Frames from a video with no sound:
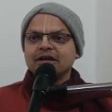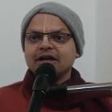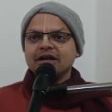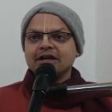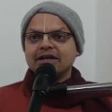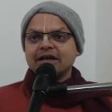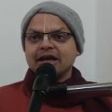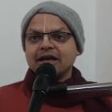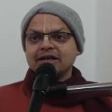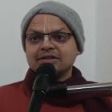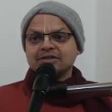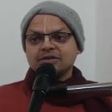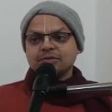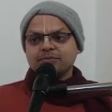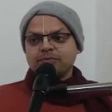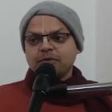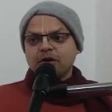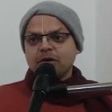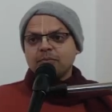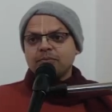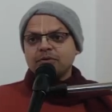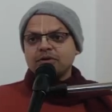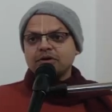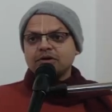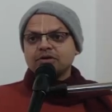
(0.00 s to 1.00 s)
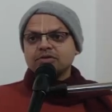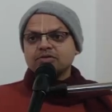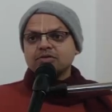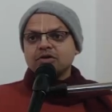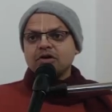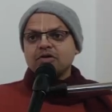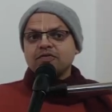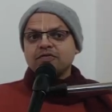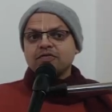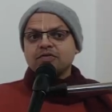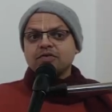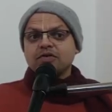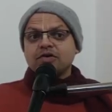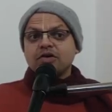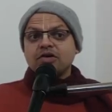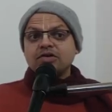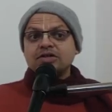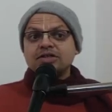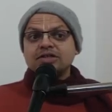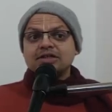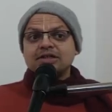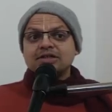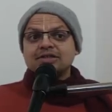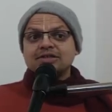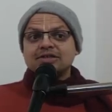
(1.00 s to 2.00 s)
it has the properties of
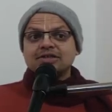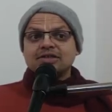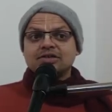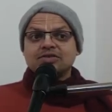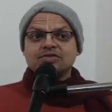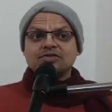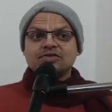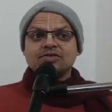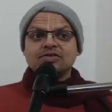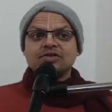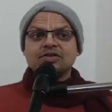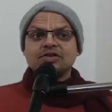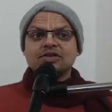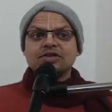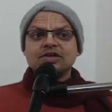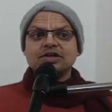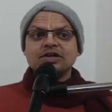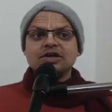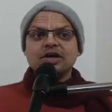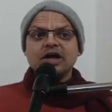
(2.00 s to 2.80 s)
consciousness.